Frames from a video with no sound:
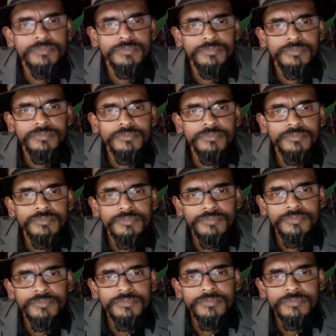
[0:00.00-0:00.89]

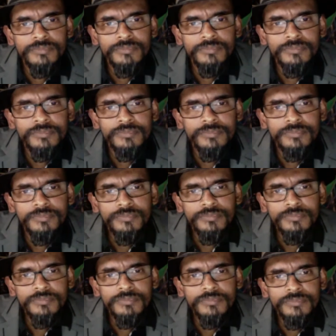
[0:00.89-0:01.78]

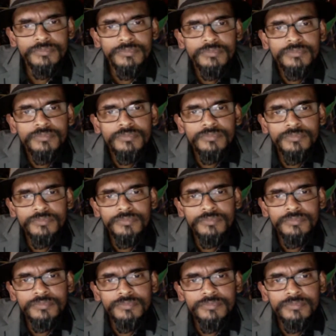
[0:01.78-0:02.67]

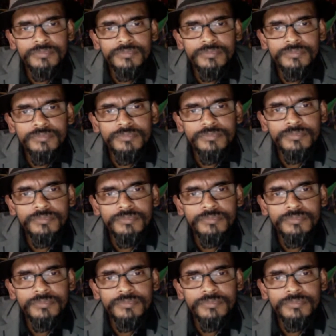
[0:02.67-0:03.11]
This person isn't speaking.